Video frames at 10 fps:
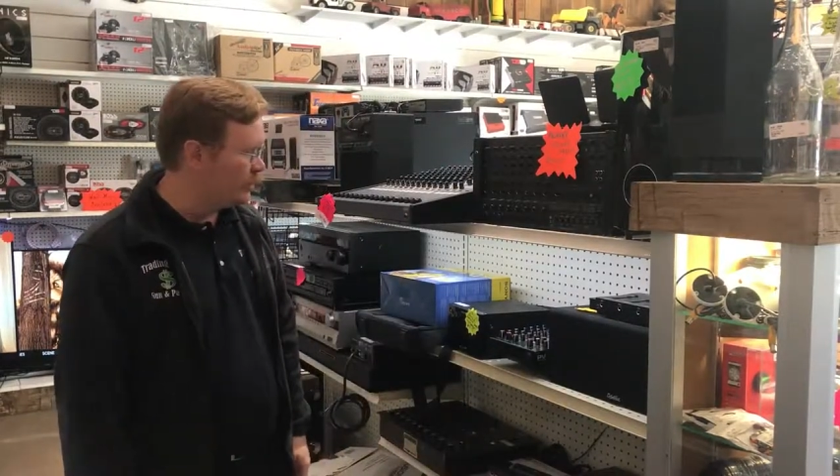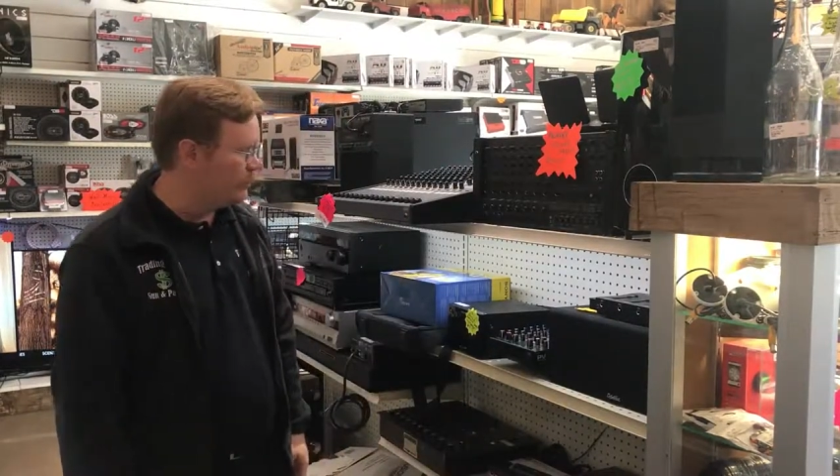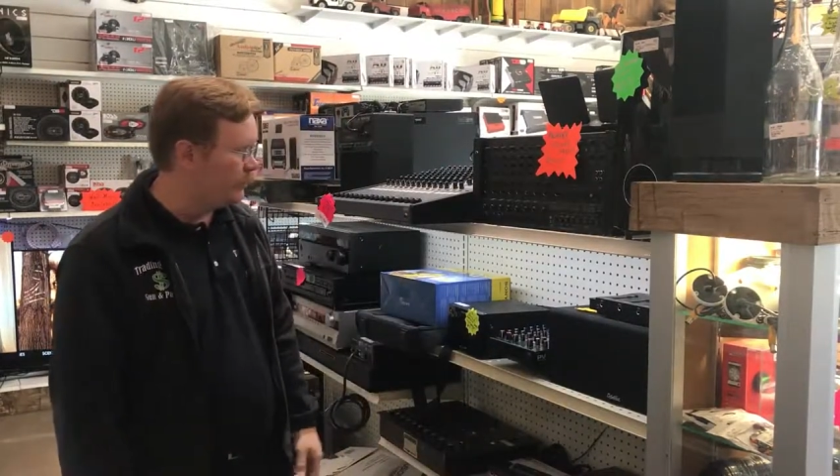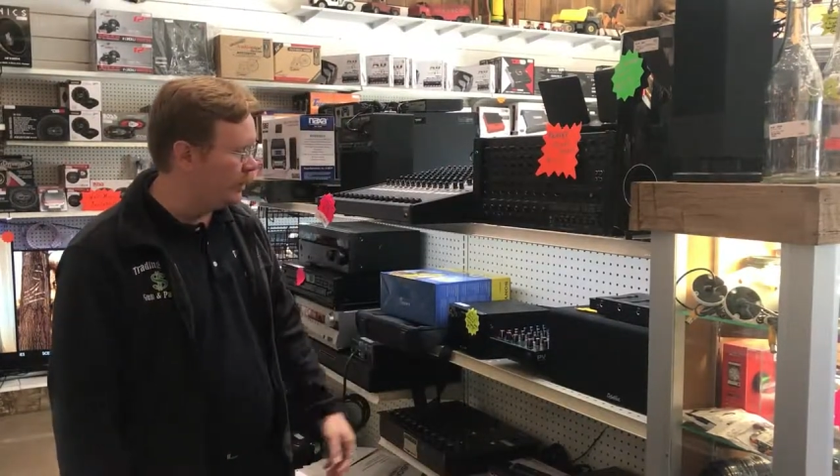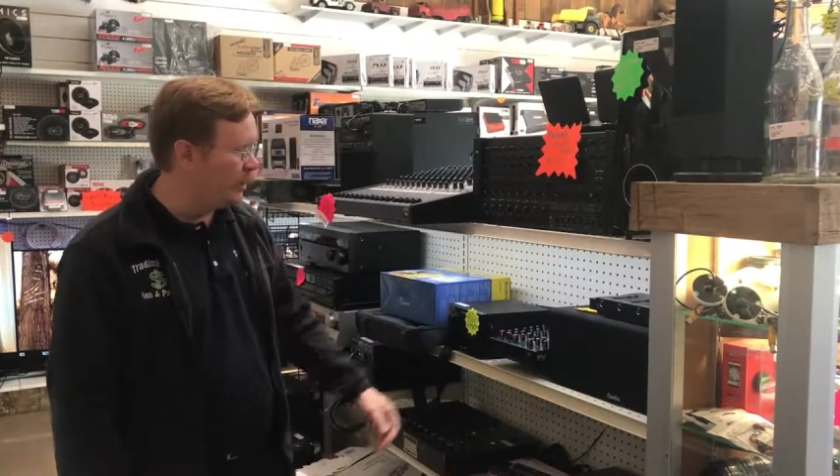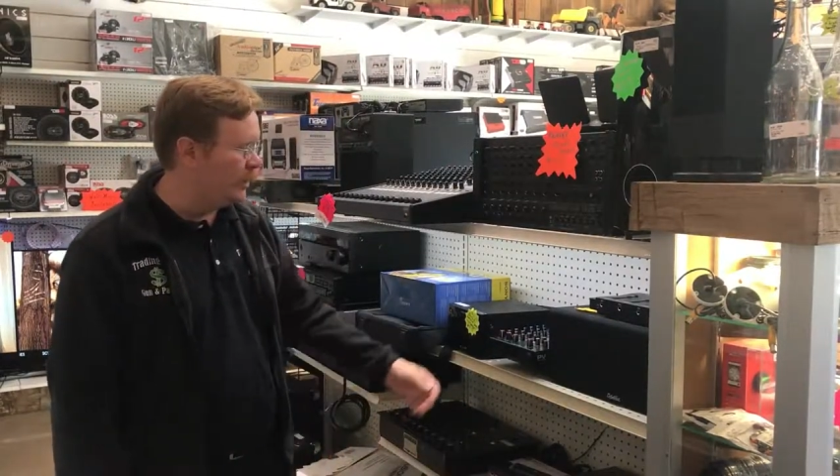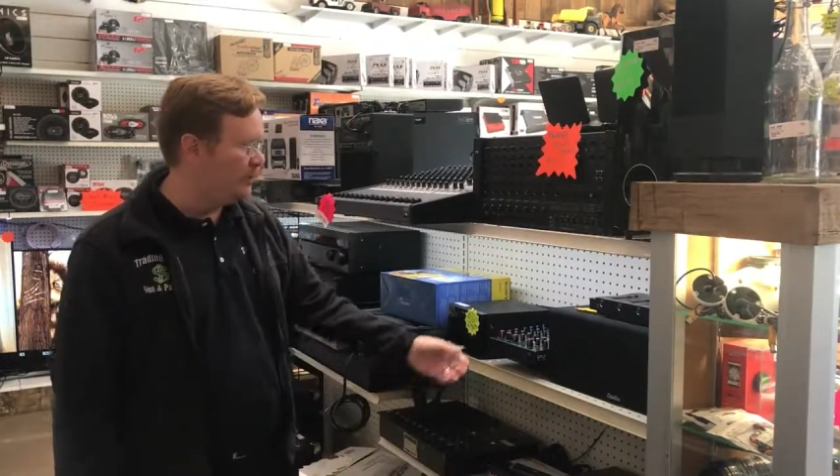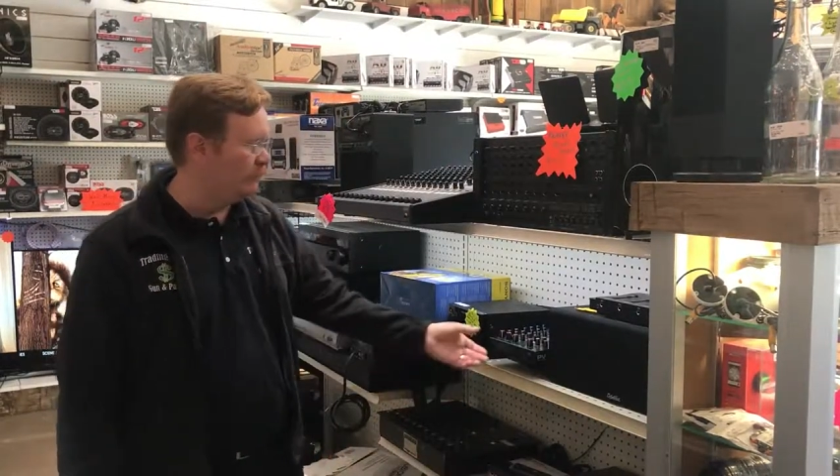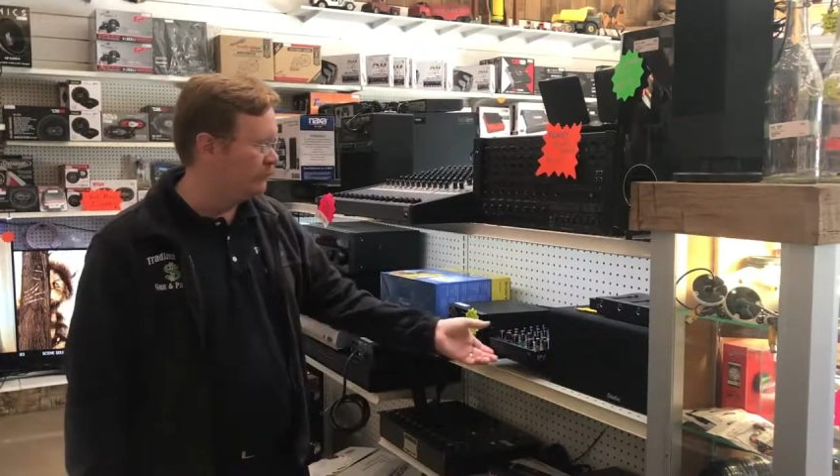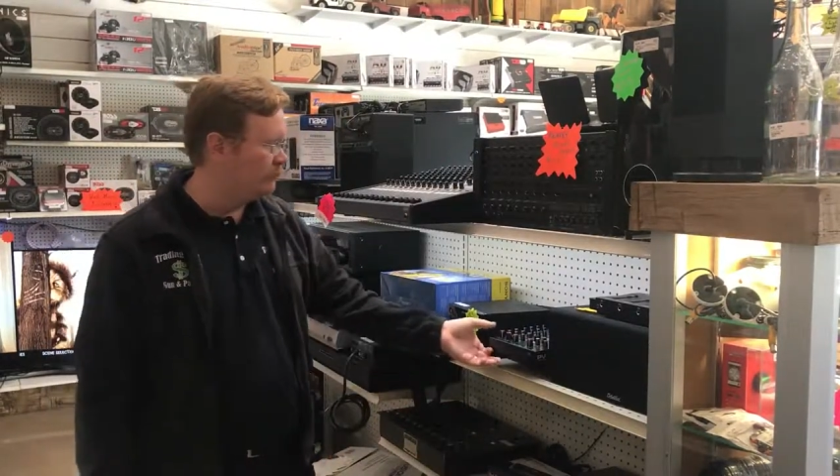
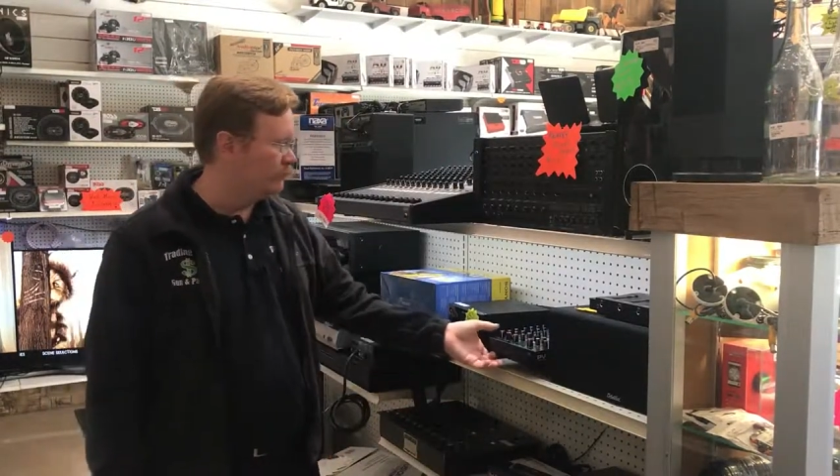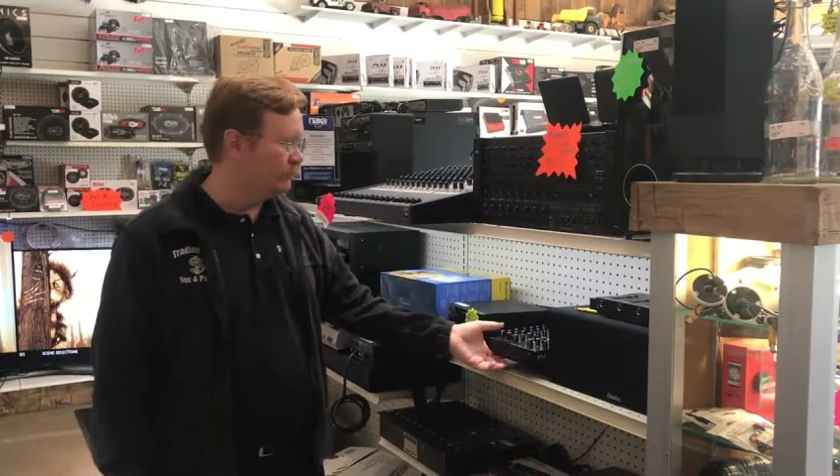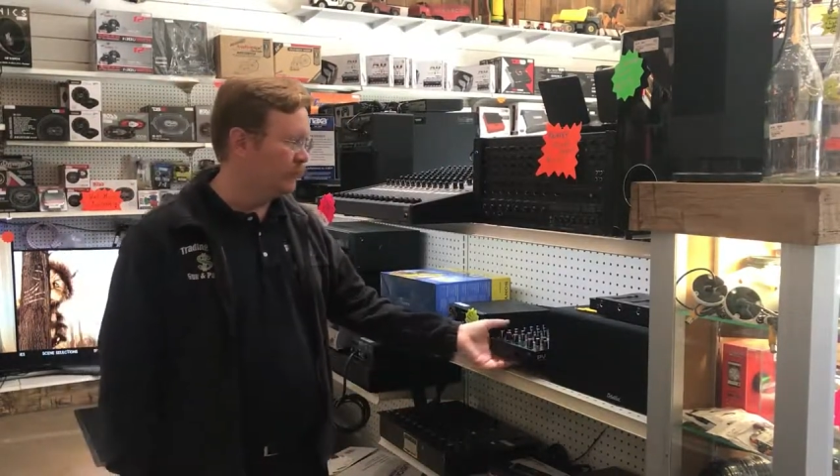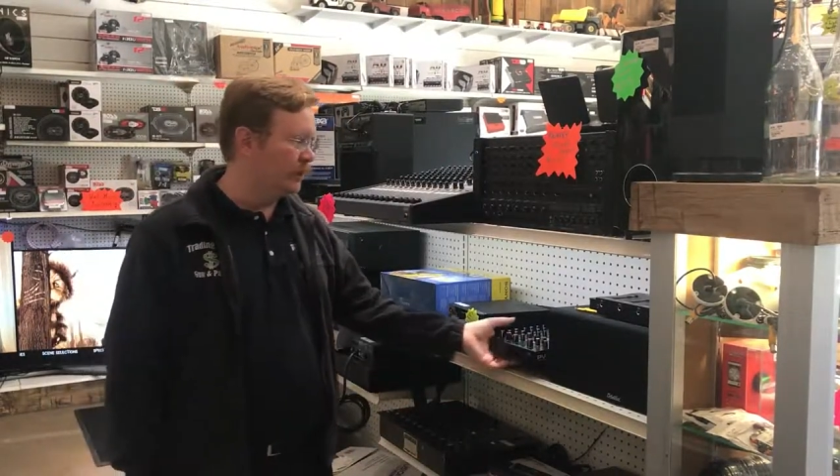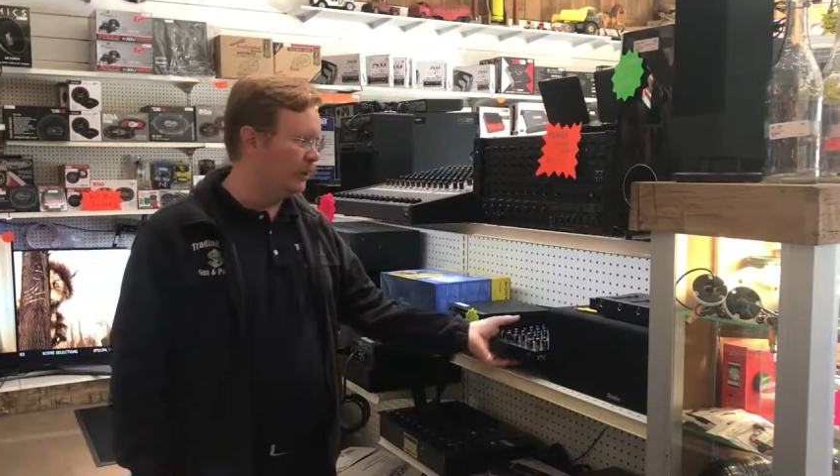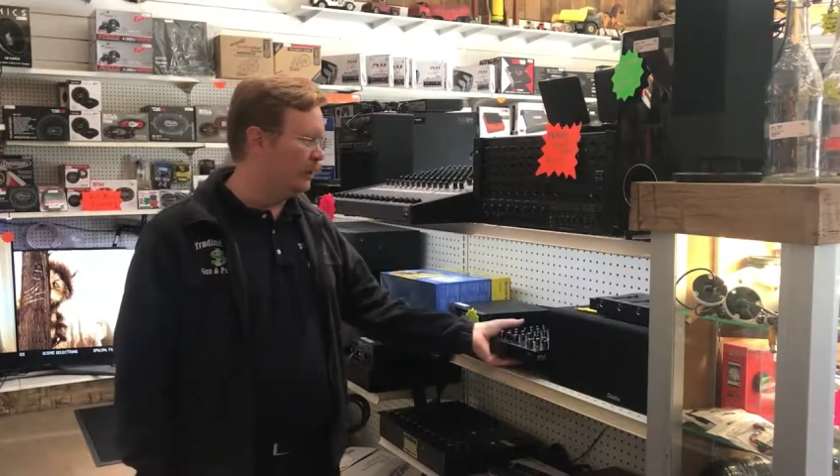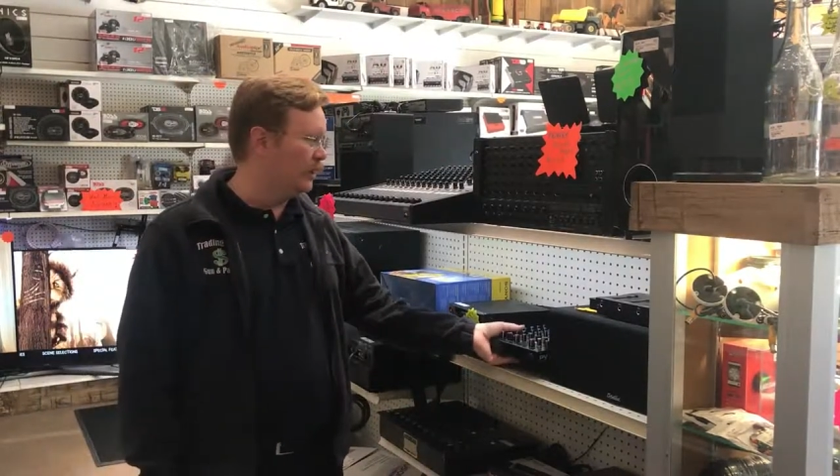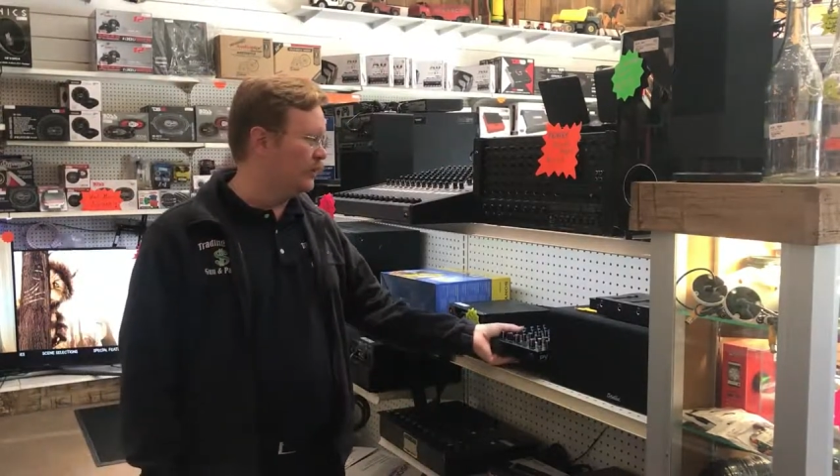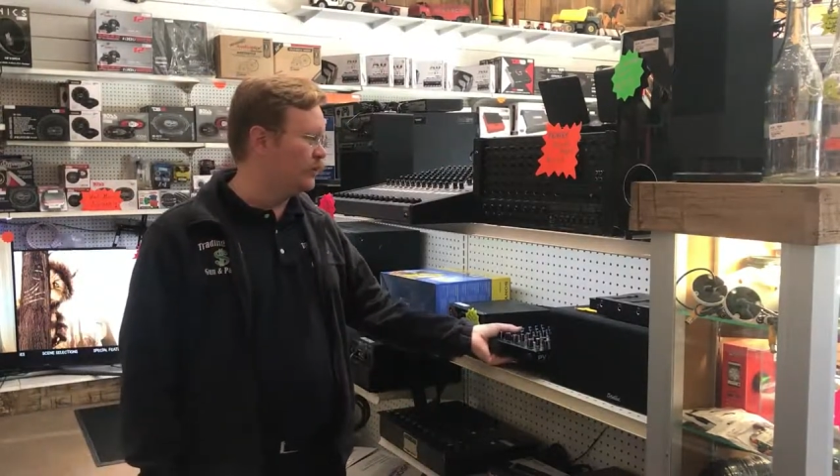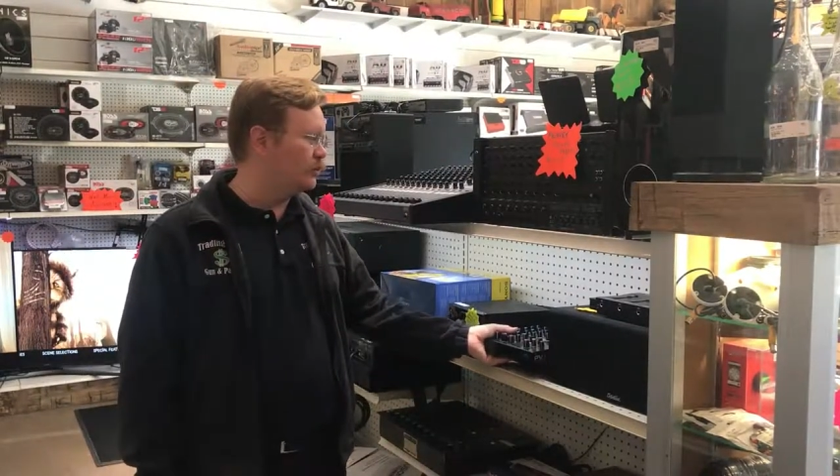something a little
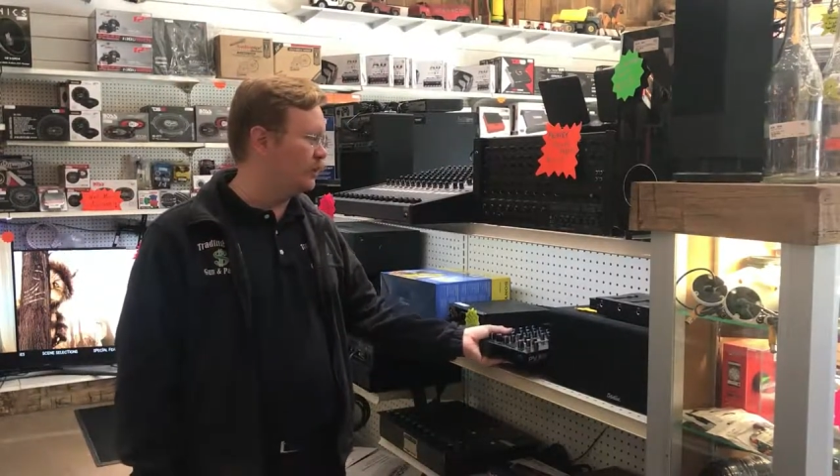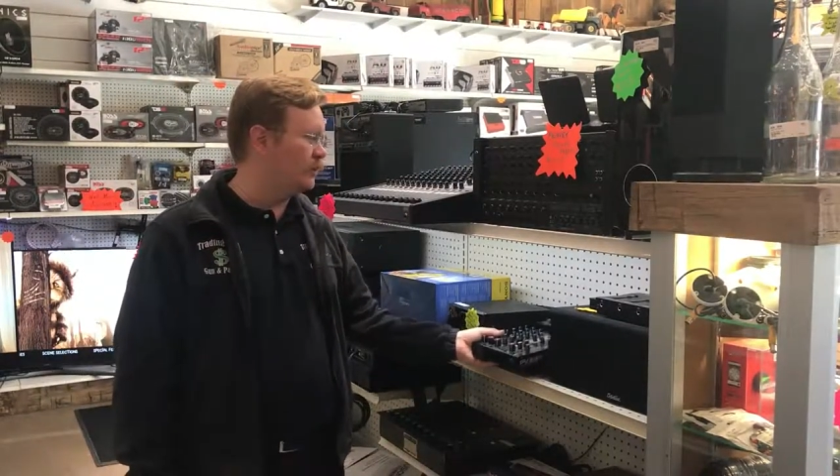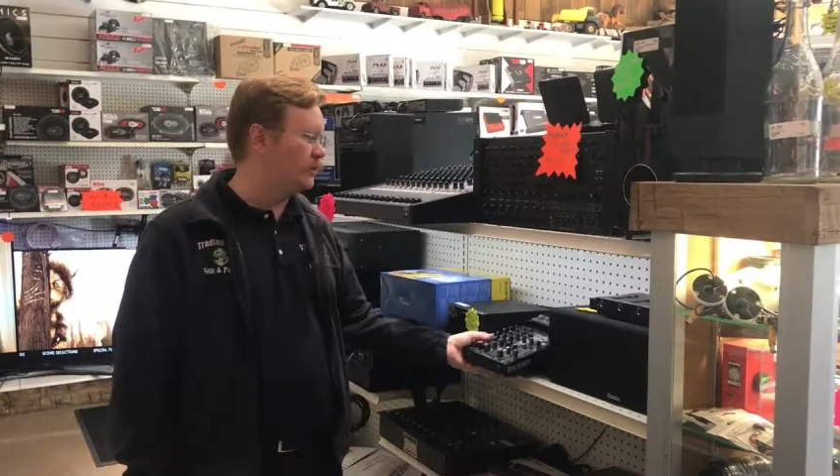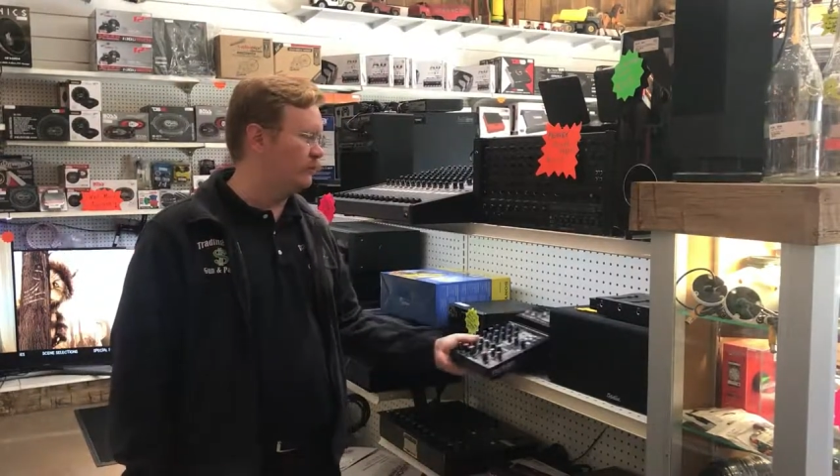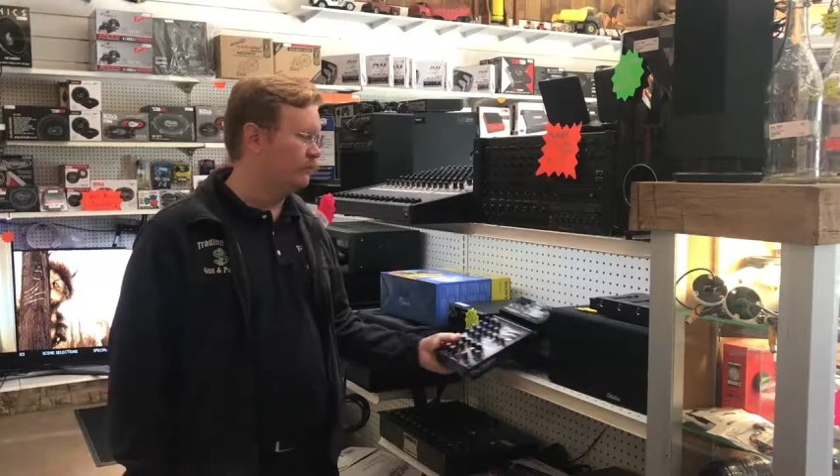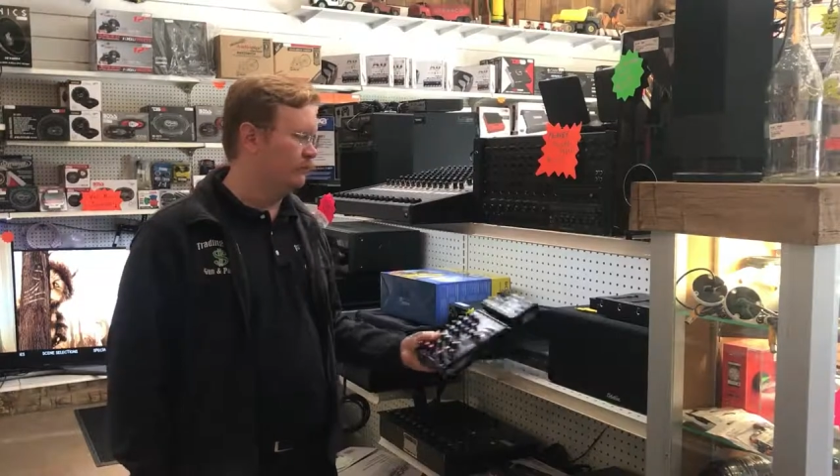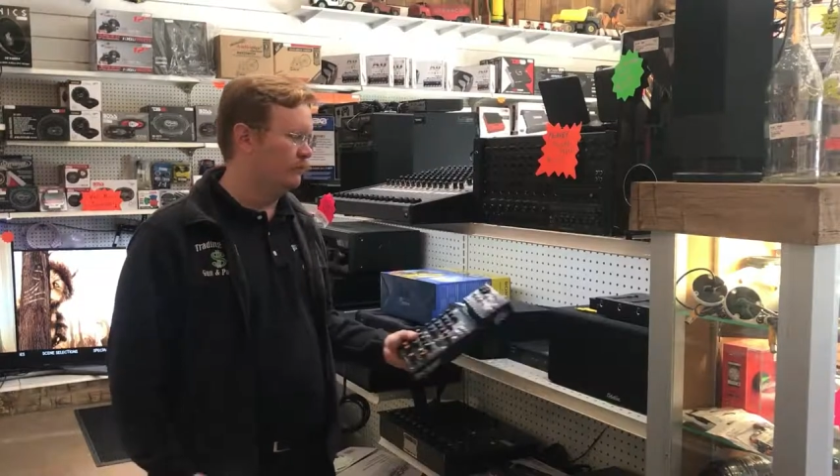less expensive.